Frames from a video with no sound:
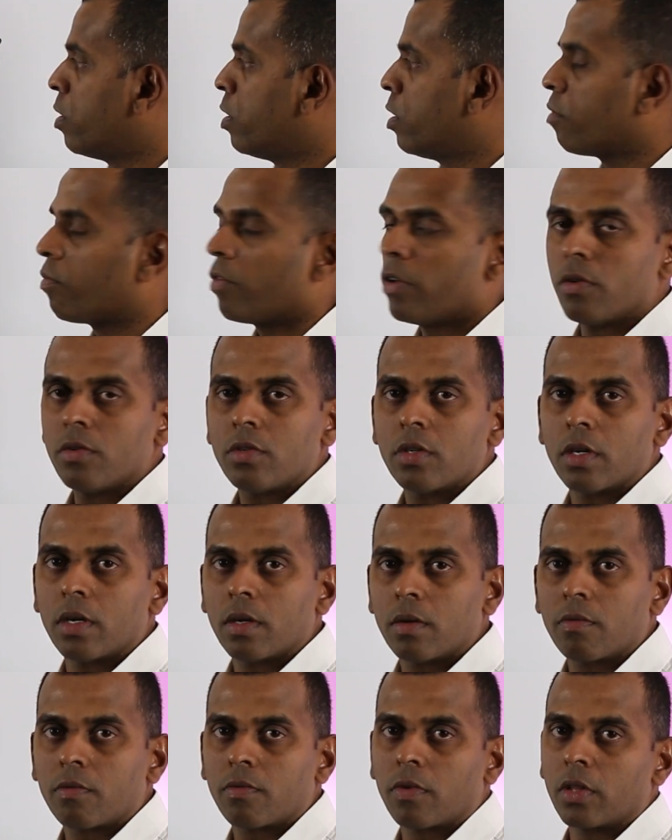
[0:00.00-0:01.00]
in the future
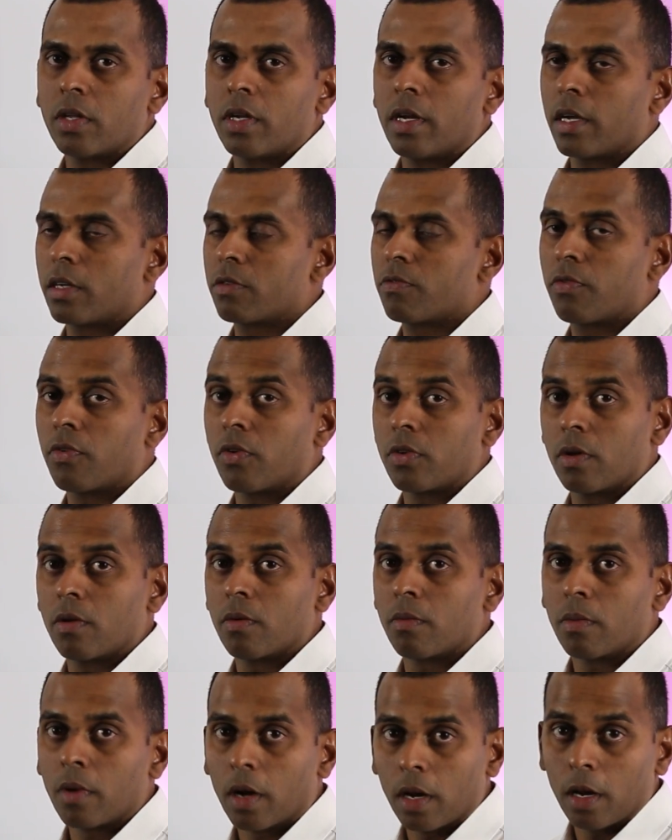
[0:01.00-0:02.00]
for
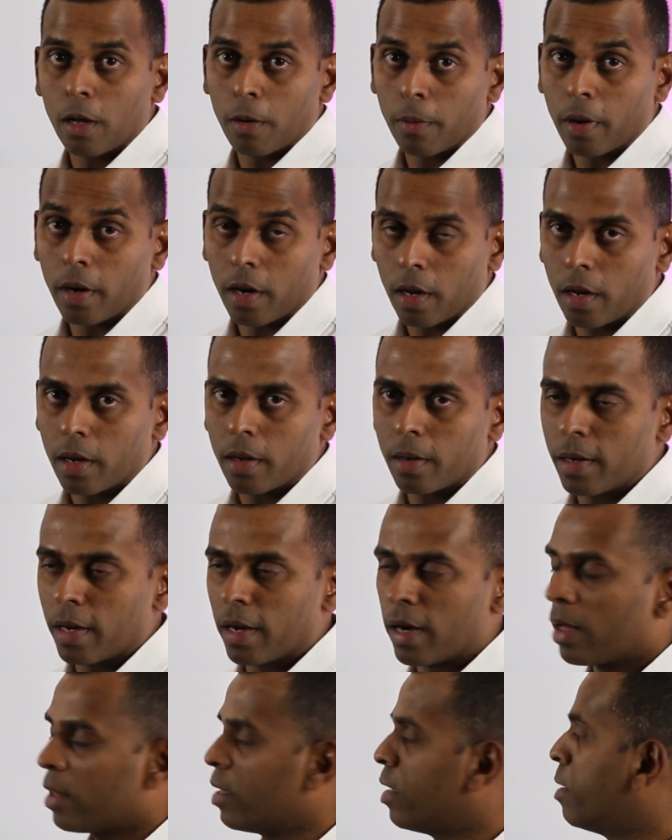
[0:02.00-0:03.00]

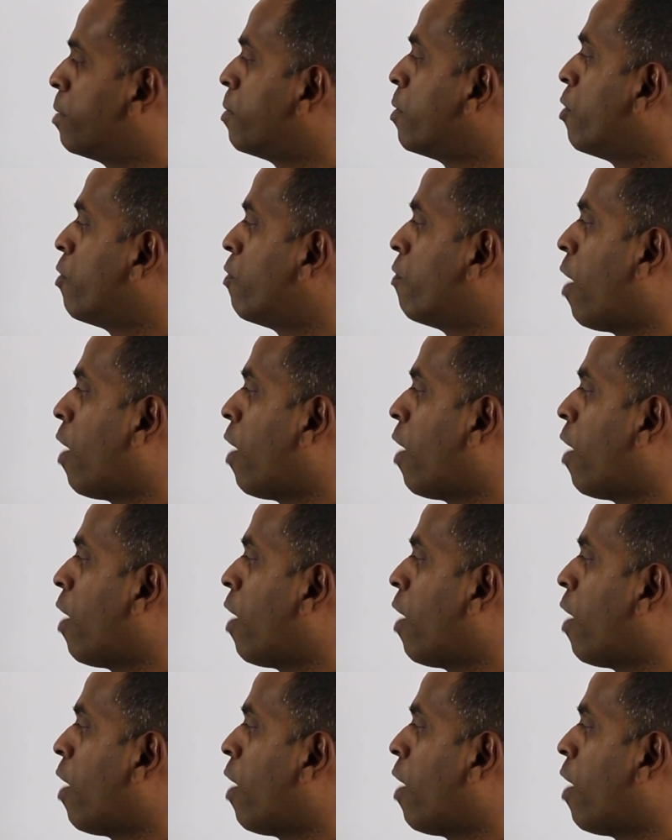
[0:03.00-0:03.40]
another